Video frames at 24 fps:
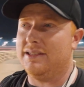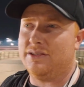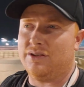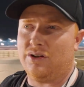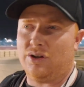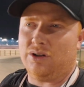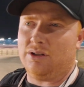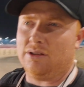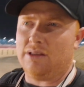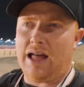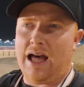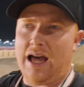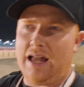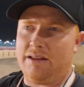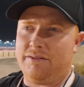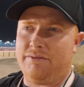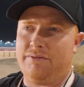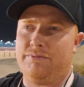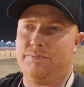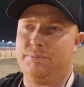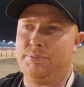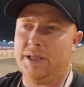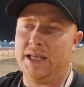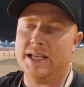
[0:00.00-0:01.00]
There are a lot
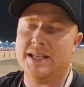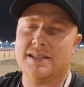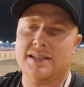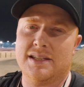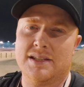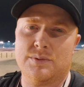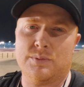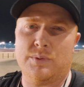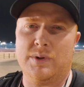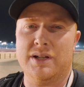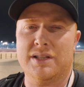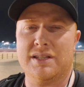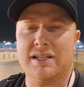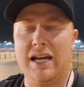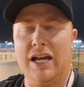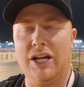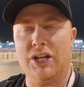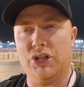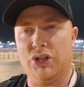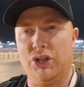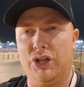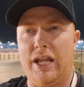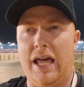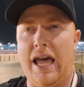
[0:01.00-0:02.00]
of places where it's
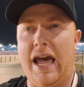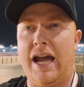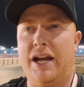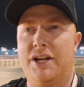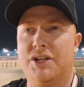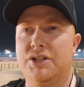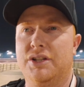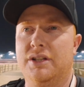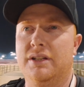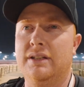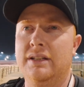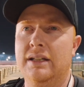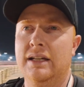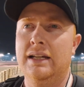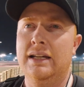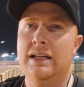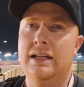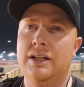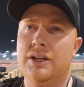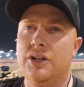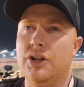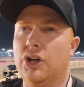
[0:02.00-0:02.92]
got good action.